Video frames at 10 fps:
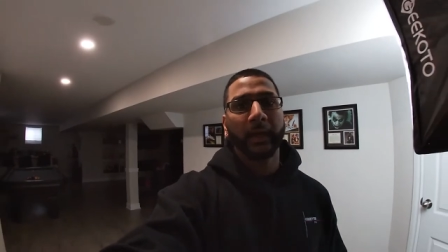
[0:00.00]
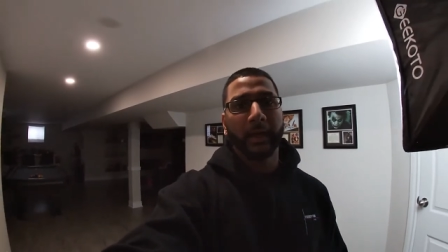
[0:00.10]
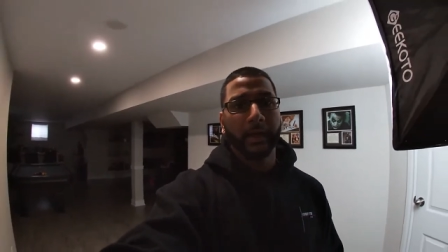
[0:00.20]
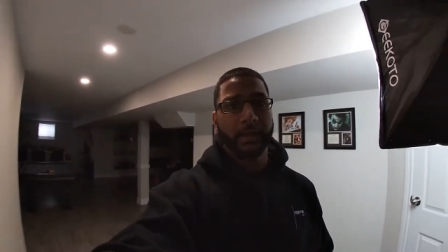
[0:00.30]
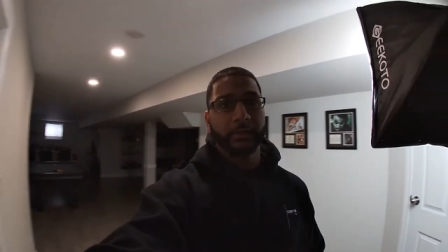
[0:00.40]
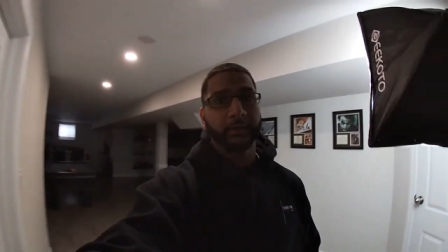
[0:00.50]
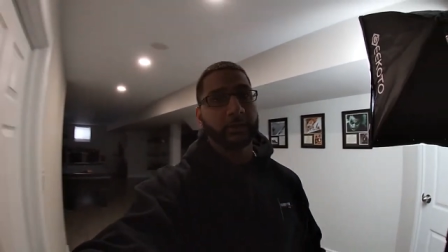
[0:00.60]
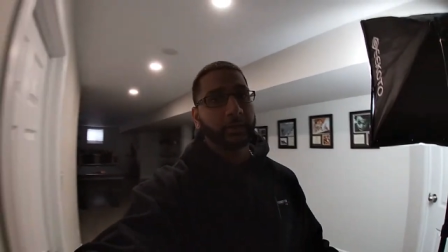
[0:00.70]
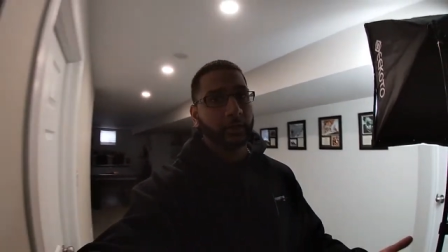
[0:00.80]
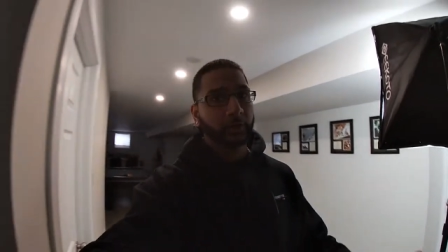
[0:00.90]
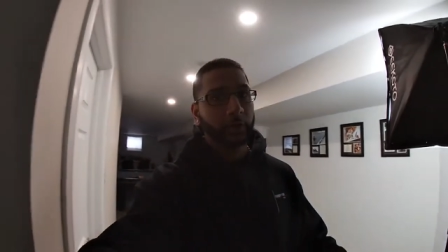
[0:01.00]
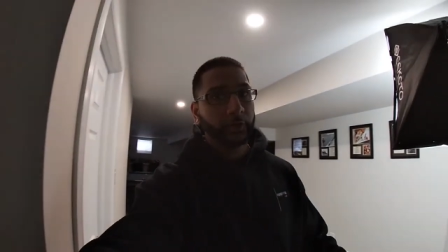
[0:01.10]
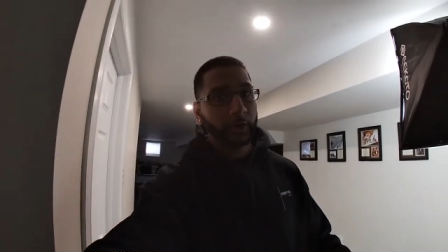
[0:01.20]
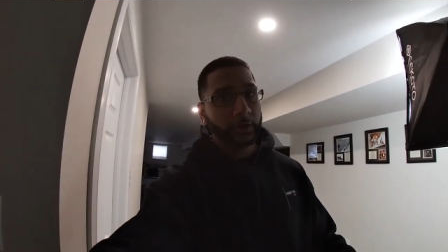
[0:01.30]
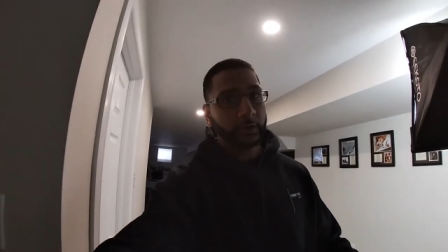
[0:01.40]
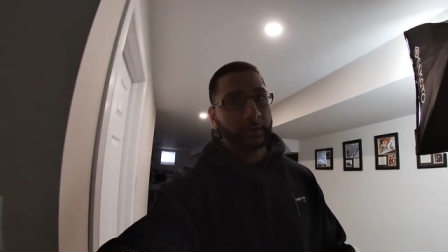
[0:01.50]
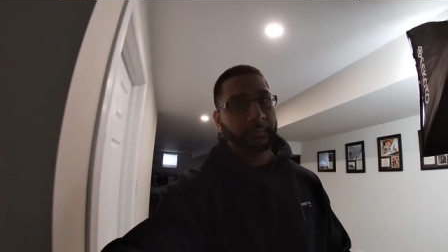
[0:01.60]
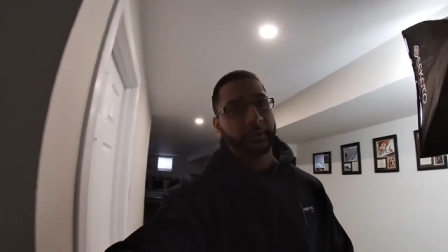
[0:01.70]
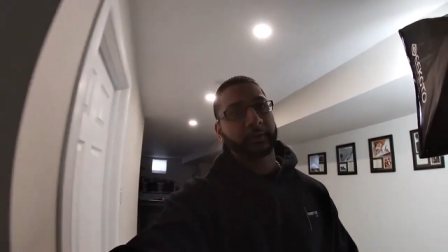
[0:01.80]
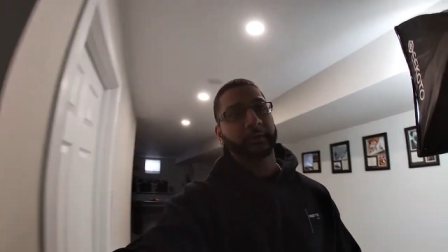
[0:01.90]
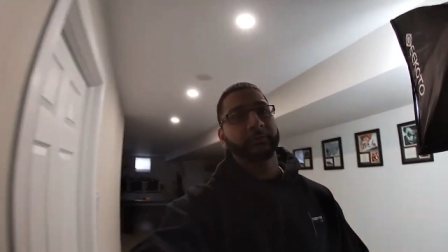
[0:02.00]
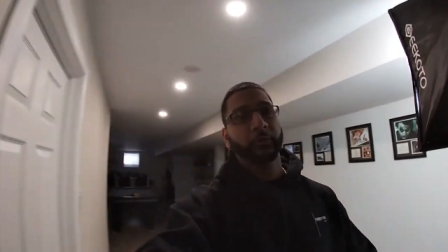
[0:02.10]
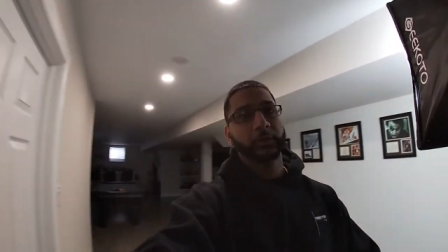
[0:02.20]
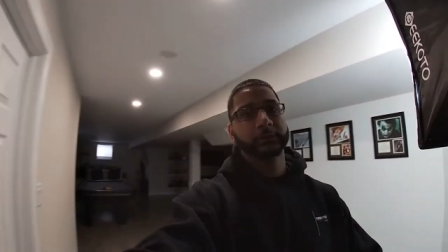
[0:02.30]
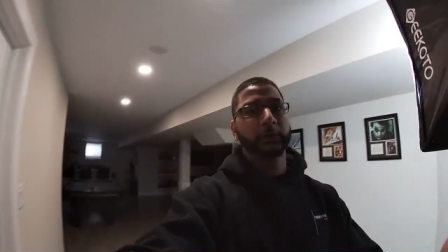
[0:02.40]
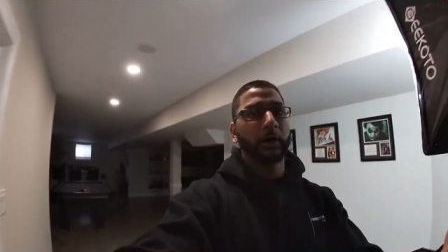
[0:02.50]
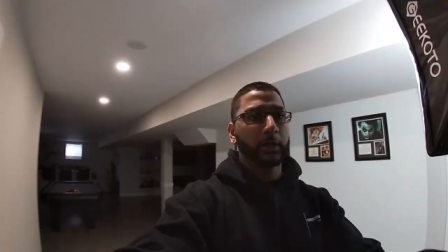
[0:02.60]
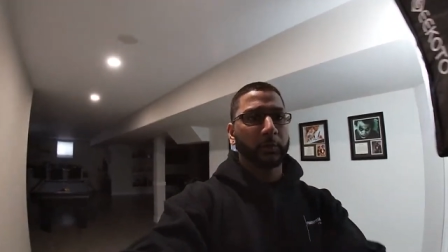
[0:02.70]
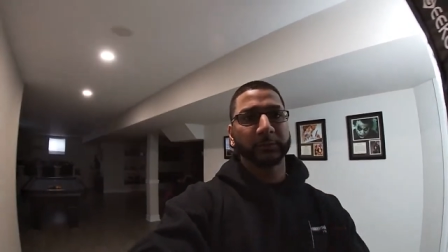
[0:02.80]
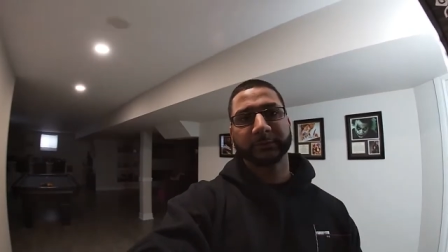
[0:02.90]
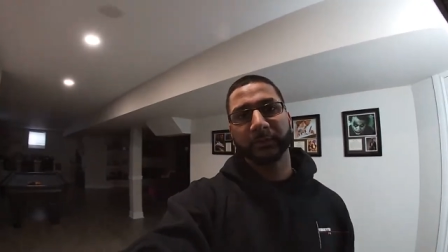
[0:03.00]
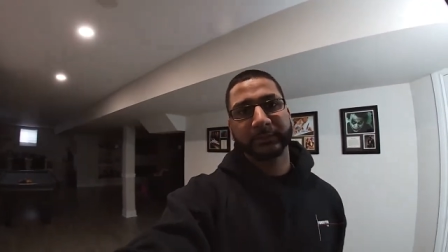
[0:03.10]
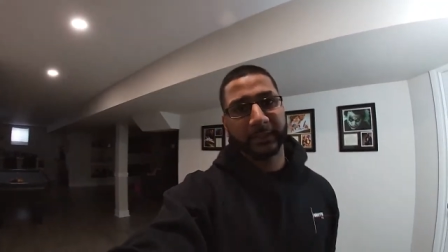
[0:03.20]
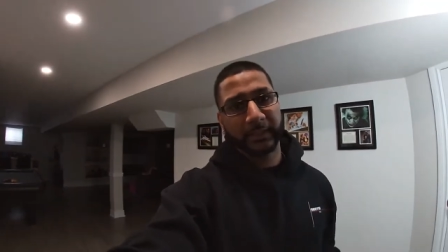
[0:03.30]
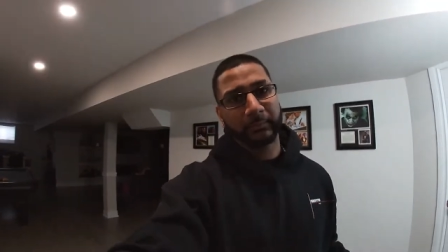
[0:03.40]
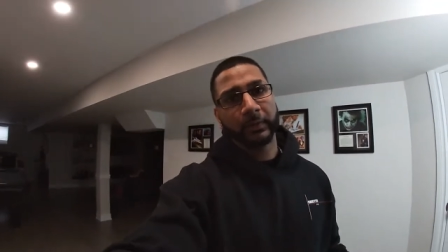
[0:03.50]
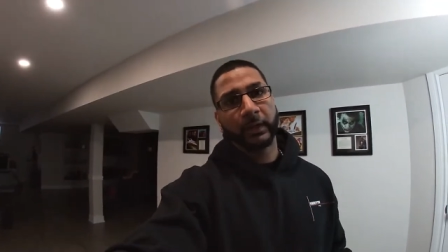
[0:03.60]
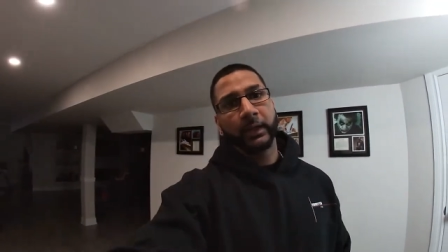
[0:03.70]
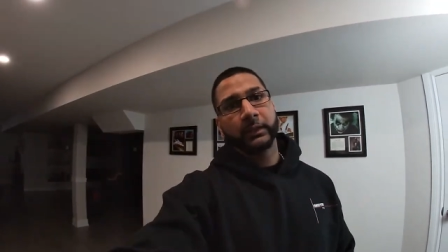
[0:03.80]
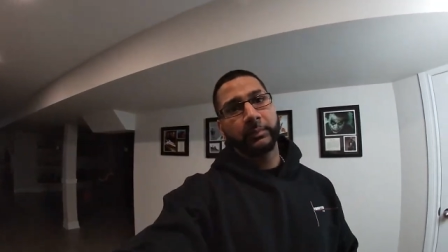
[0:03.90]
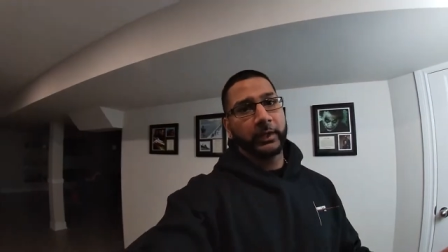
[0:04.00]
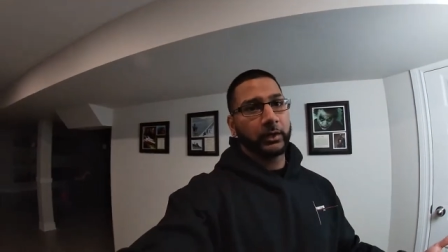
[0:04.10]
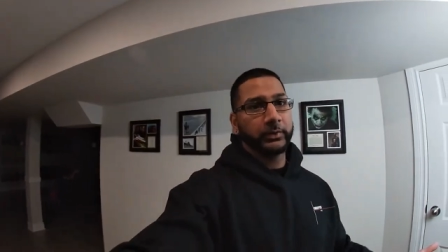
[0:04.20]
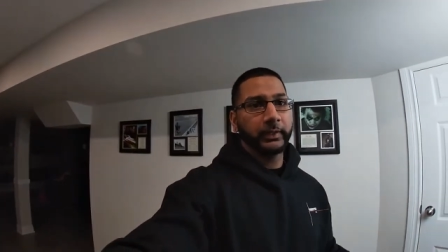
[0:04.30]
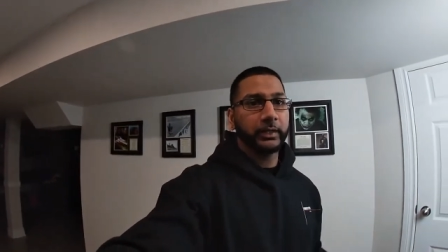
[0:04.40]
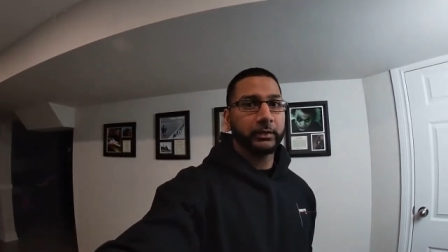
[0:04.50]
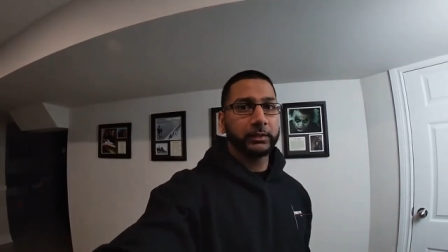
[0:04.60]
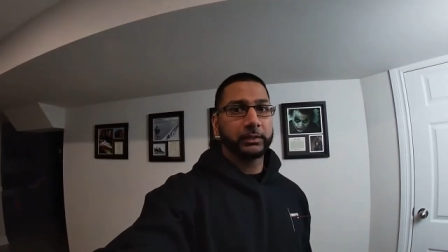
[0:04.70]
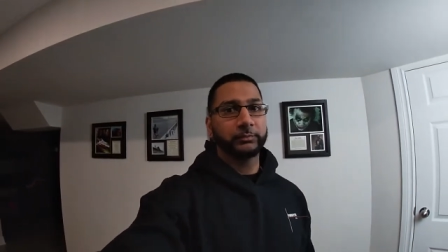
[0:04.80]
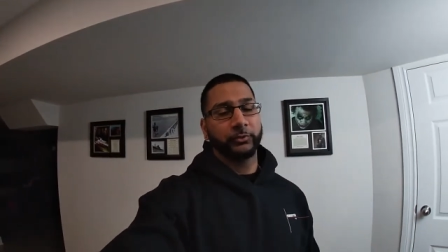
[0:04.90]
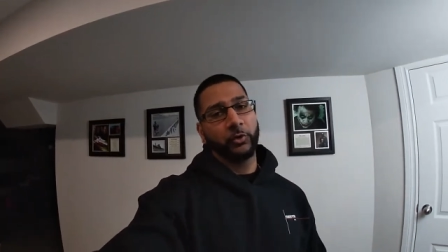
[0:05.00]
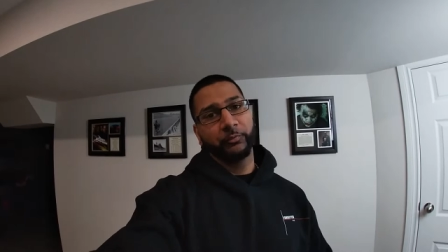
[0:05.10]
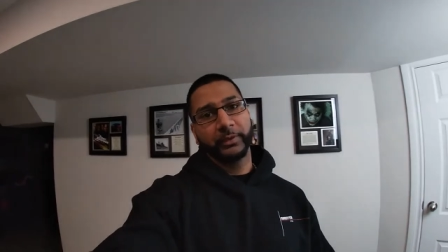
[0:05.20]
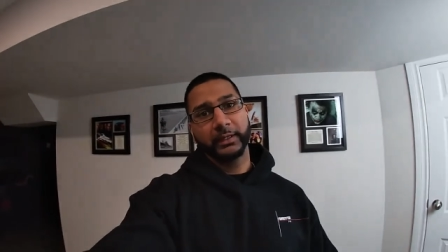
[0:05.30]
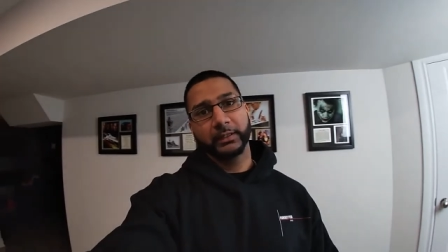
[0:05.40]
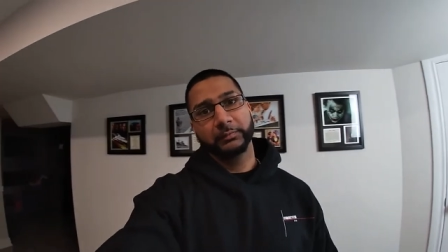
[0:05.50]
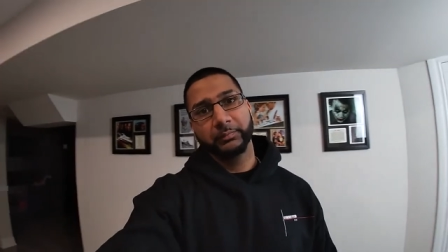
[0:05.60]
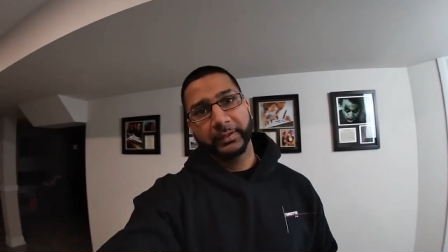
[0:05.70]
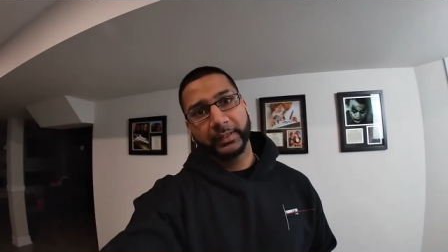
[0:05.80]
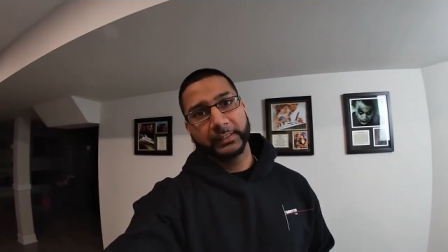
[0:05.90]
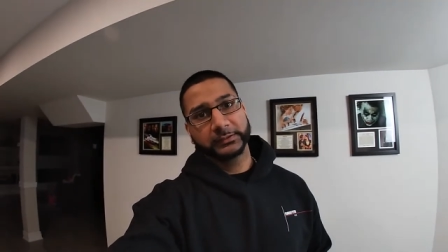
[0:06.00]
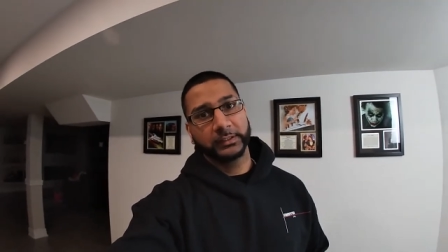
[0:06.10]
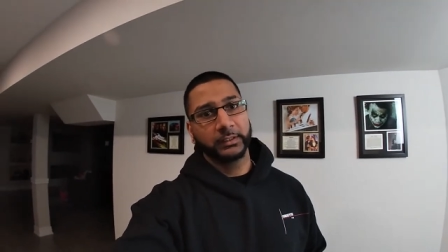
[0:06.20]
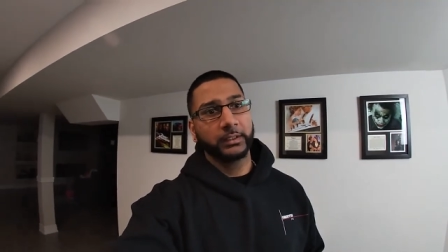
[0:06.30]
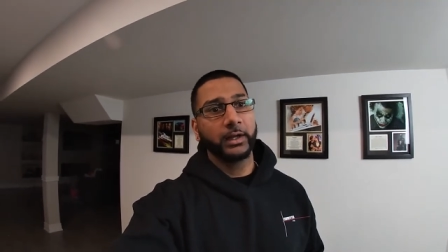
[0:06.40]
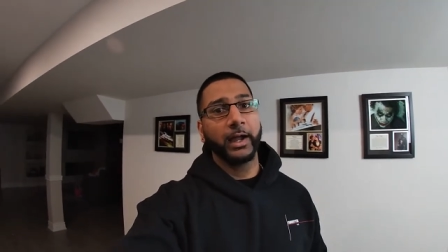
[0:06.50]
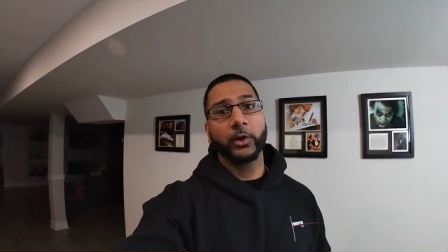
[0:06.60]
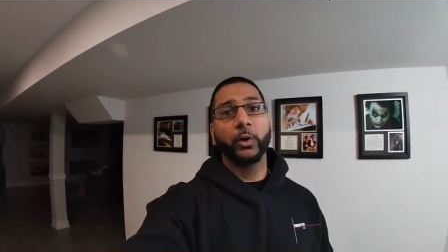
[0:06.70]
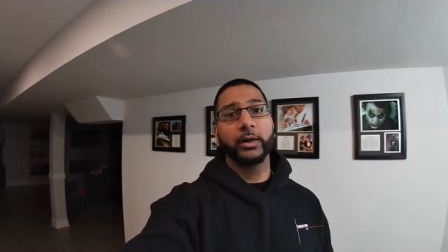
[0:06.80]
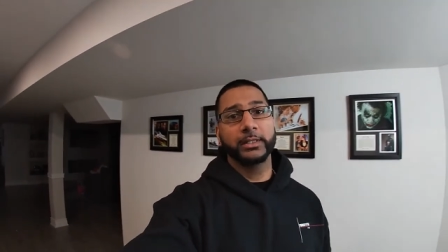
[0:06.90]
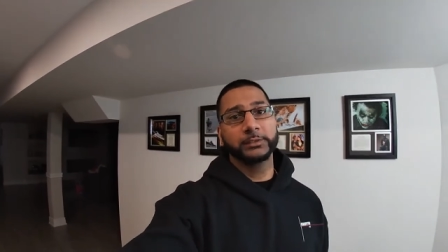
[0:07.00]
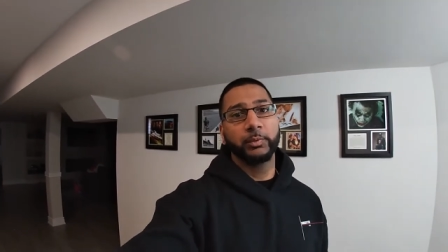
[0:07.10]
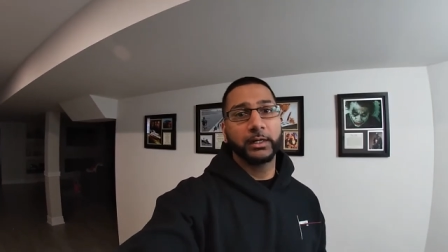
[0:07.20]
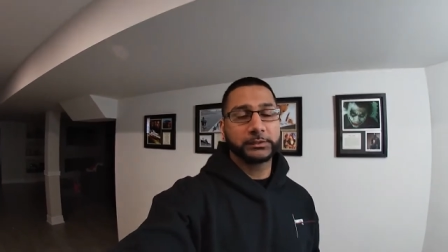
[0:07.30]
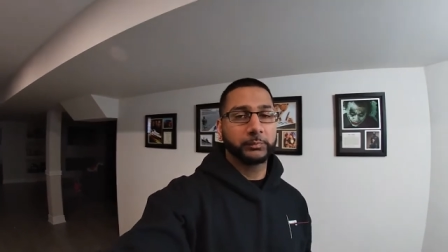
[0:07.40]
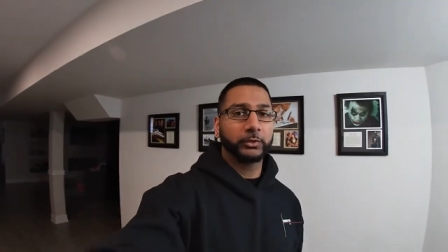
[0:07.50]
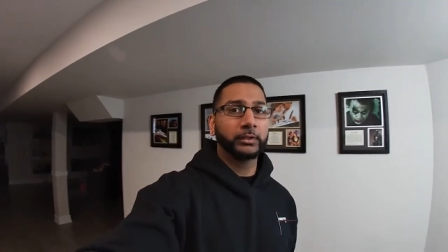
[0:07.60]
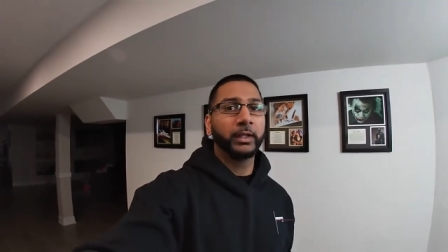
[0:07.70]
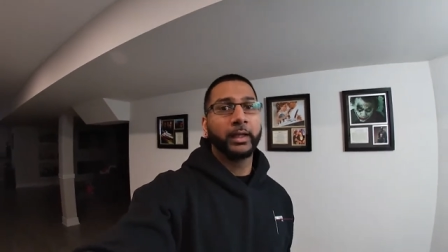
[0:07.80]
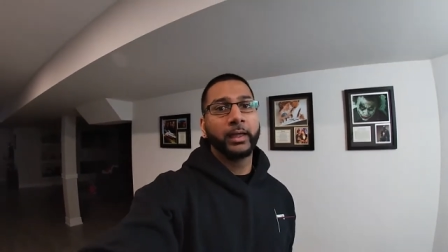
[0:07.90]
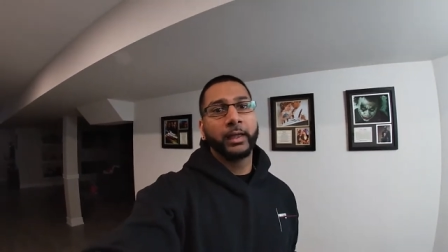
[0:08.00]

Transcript: and it can get a lot darker, but of course the audio will still the same depending on the area. Hopefully it can be as high quality as possible.